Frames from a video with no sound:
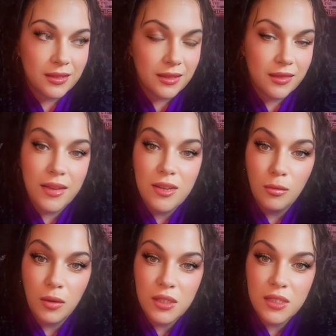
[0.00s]
Then you
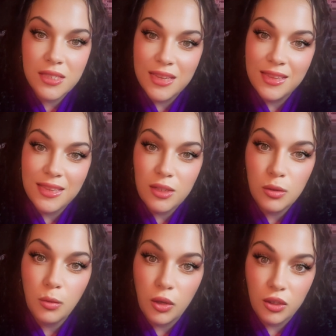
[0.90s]
must say these
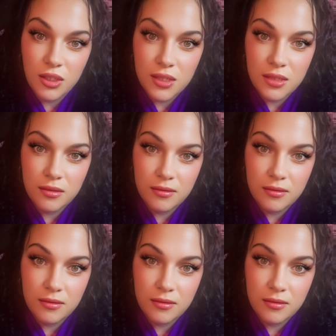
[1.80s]
words: